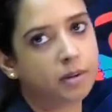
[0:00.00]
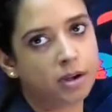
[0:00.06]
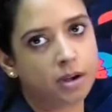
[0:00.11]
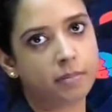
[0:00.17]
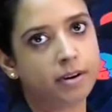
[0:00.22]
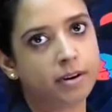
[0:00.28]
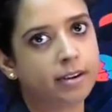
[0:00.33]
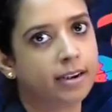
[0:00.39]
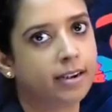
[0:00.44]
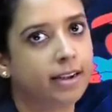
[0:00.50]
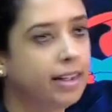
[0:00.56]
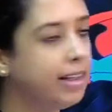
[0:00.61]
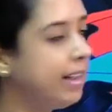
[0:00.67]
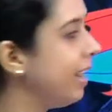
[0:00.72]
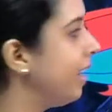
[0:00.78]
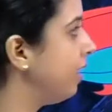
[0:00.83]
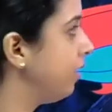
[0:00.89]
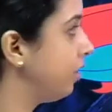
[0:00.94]
become atretic,
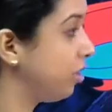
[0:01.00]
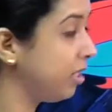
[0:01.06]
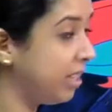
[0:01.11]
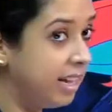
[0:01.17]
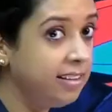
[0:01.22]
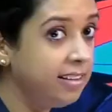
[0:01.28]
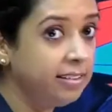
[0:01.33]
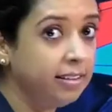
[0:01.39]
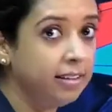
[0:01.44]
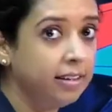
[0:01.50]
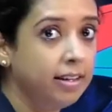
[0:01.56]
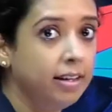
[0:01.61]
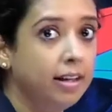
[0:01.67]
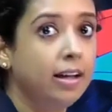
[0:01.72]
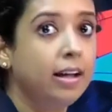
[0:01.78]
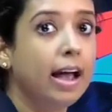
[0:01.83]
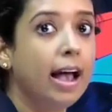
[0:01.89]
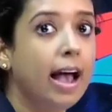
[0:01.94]
it stays
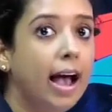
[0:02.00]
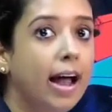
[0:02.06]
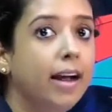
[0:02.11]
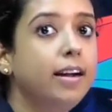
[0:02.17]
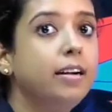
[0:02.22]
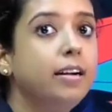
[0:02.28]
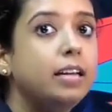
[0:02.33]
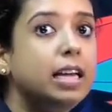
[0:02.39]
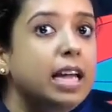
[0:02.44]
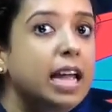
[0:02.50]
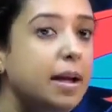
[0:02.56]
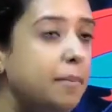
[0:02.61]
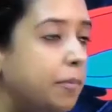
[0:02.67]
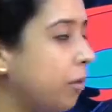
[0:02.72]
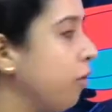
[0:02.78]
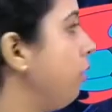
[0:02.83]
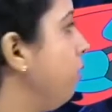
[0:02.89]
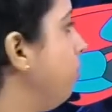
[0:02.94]
and it
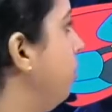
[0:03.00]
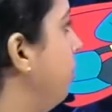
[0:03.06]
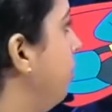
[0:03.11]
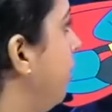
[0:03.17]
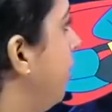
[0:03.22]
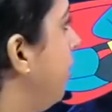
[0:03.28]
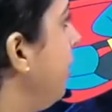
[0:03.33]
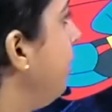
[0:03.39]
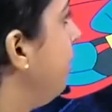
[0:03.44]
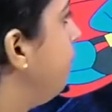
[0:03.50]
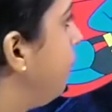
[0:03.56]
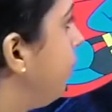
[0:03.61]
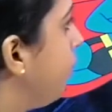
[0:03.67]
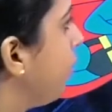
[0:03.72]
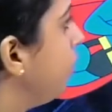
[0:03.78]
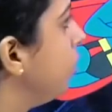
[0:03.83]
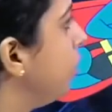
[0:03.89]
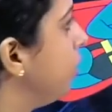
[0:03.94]
keeps on secreting
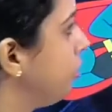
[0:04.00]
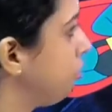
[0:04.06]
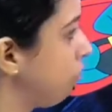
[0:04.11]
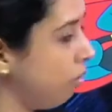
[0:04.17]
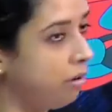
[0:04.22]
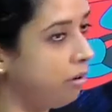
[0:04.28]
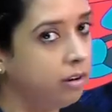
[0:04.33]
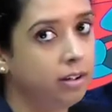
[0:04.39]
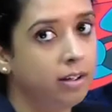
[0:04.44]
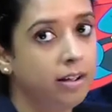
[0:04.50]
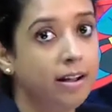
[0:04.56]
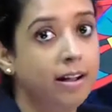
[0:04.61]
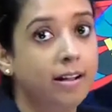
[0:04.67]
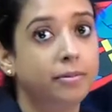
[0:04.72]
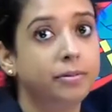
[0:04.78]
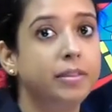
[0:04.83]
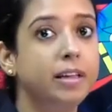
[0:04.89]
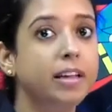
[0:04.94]
progesterone.
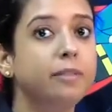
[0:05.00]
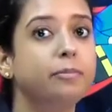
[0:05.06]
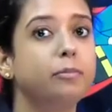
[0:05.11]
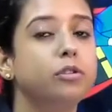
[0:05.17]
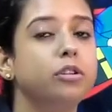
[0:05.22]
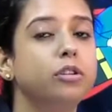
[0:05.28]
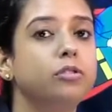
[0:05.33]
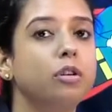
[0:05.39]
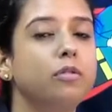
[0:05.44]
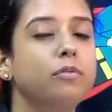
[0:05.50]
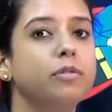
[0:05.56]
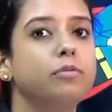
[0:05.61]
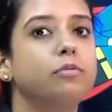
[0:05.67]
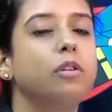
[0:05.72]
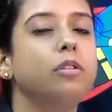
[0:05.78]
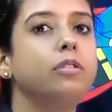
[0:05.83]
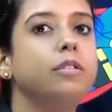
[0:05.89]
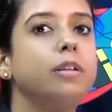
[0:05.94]
This progesterone which
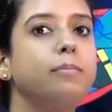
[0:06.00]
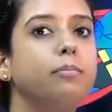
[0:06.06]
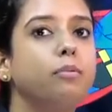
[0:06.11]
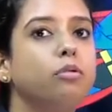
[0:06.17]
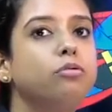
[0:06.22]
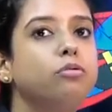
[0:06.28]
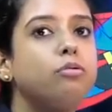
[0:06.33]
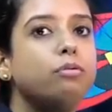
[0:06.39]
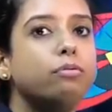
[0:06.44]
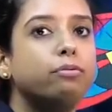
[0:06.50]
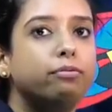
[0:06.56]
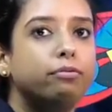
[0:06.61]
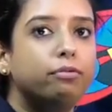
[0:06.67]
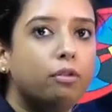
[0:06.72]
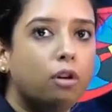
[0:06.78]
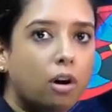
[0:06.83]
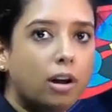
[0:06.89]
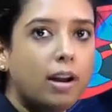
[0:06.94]
was supposed to
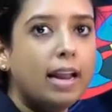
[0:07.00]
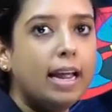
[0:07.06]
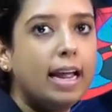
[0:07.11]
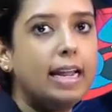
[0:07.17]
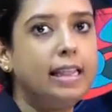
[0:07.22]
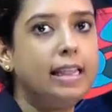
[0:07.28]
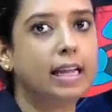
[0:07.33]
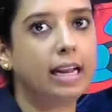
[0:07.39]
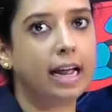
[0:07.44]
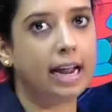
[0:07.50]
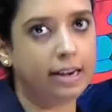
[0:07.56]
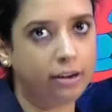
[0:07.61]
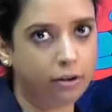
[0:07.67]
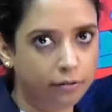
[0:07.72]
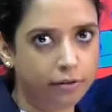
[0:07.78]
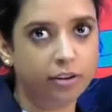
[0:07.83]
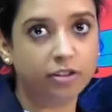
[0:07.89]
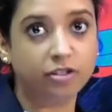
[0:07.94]
fall in the end
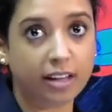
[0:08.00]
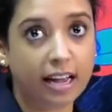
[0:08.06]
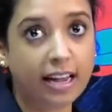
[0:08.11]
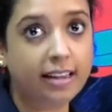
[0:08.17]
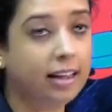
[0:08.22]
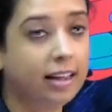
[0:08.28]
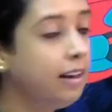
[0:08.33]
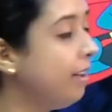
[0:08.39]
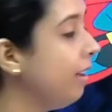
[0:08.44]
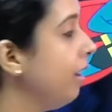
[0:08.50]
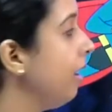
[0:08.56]
of the cycle